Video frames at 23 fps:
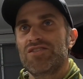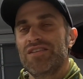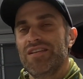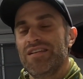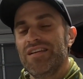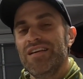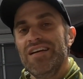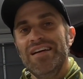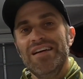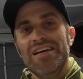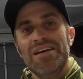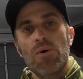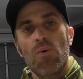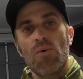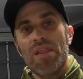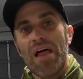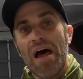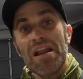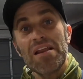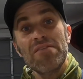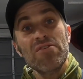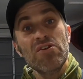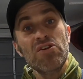And
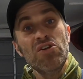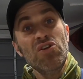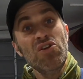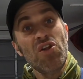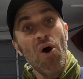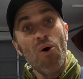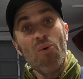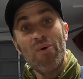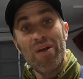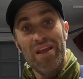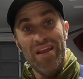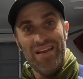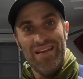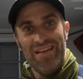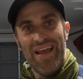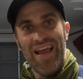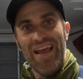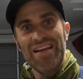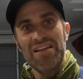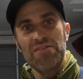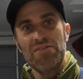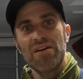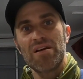without even knowing
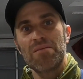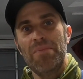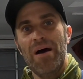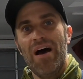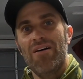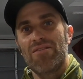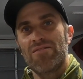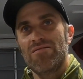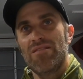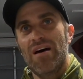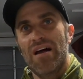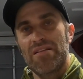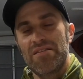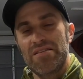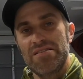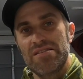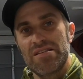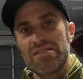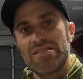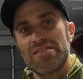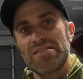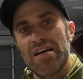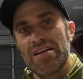anything about a lot of these
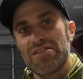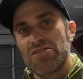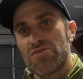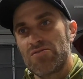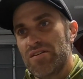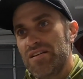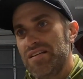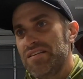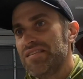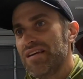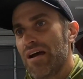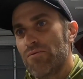accessories,